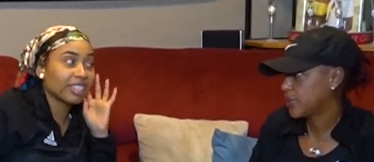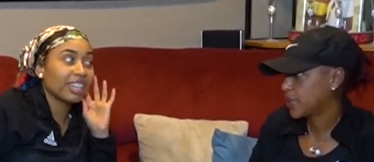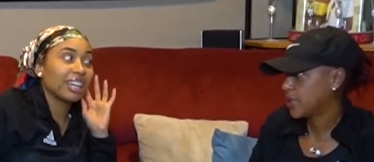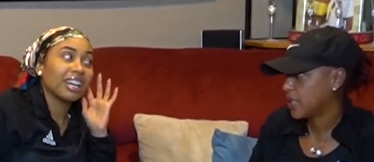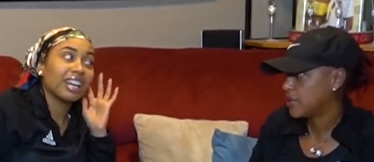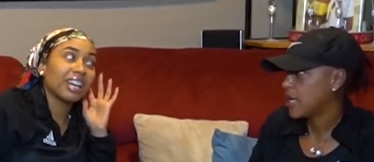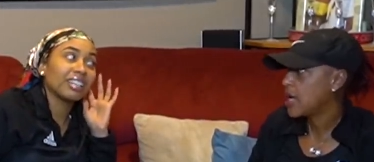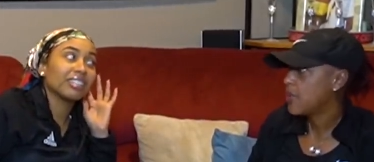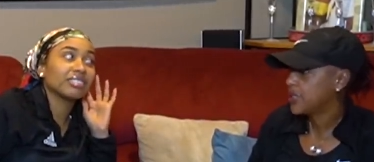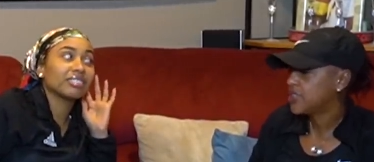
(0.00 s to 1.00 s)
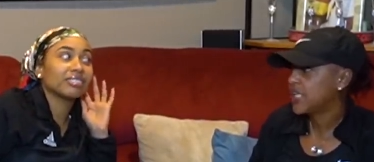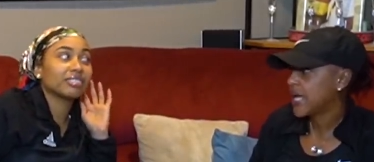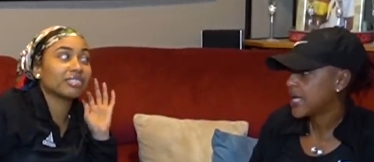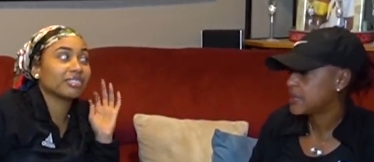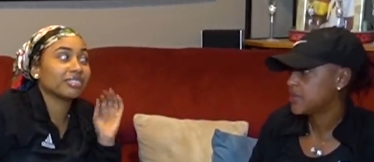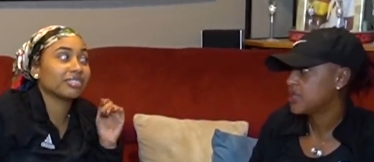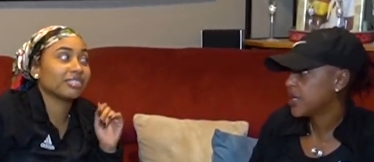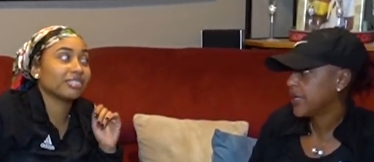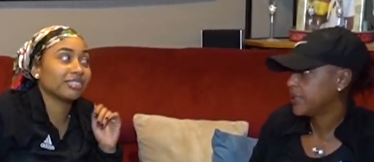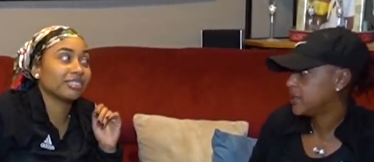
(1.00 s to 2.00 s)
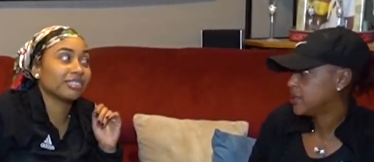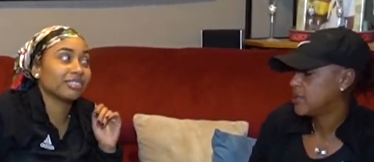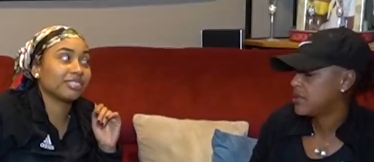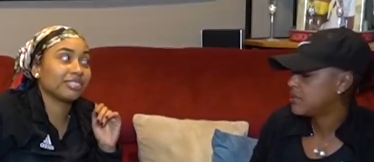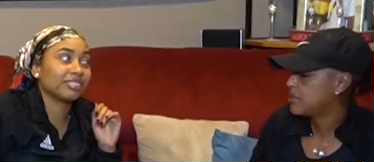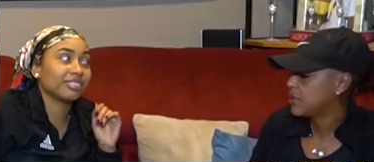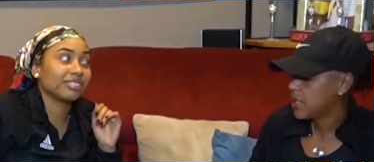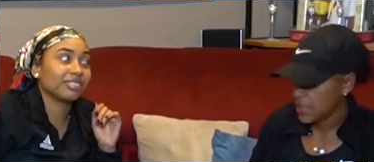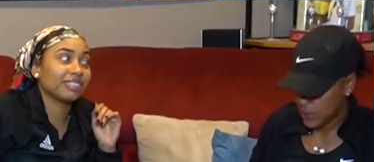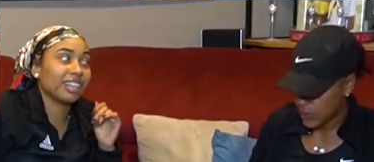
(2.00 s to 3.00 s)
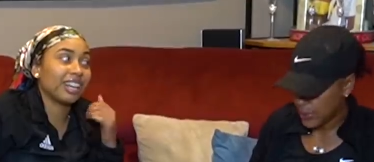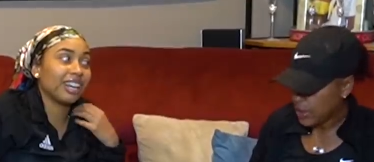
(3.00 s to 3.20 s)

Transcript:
Speaker 1: working out, but she has been trying. So we